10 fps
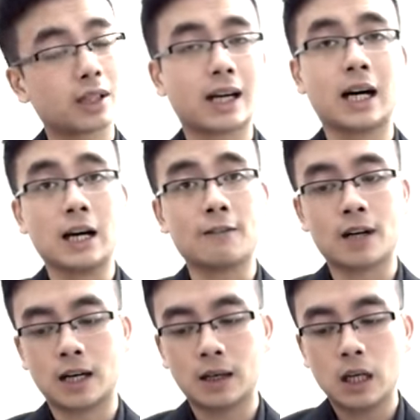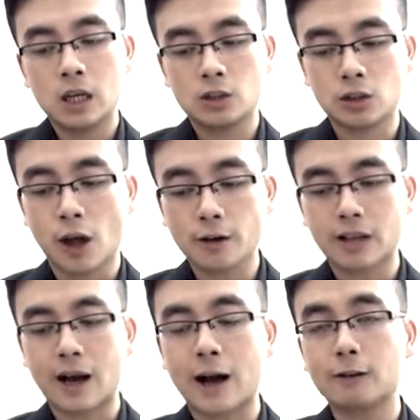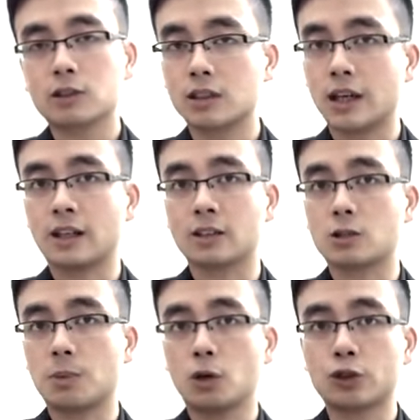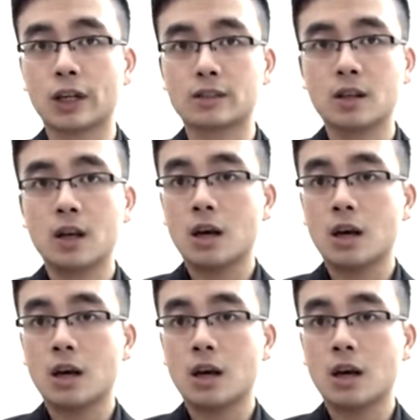the I R R, you know that after taking this project,